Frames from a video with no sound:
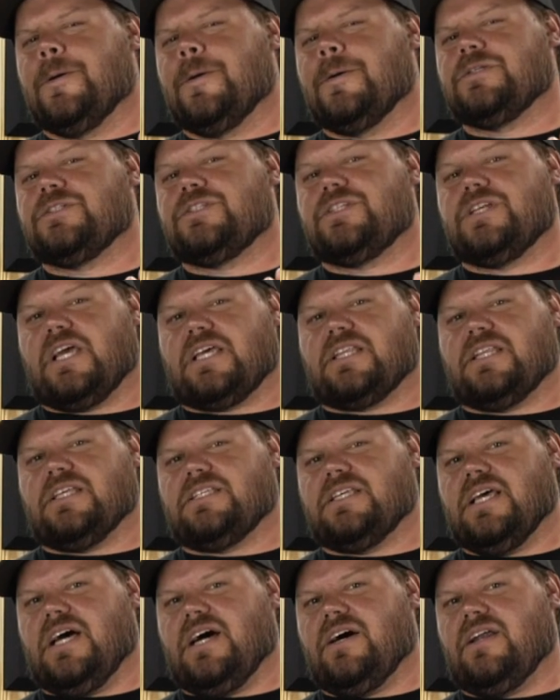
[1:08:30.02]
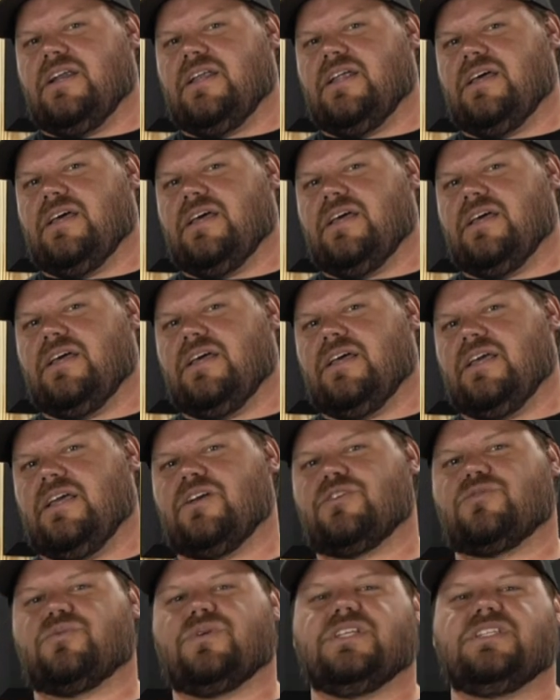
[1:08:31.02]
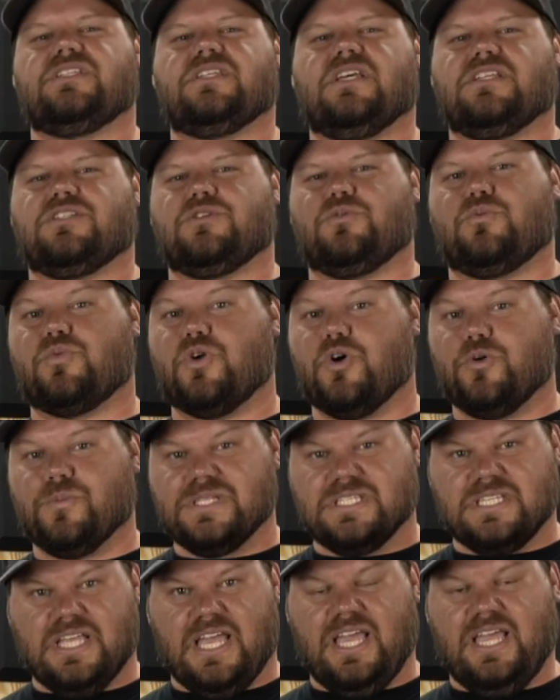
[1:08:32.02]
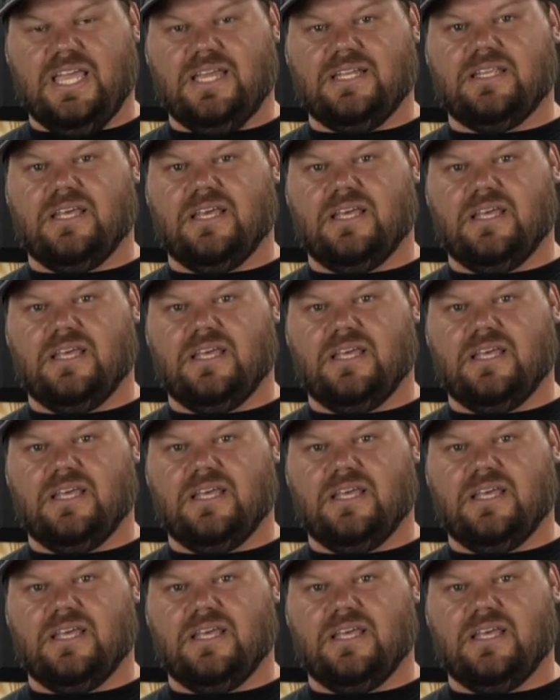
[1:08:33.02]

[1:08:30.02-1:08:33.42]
Check this out. Here's what he says in Romans 8.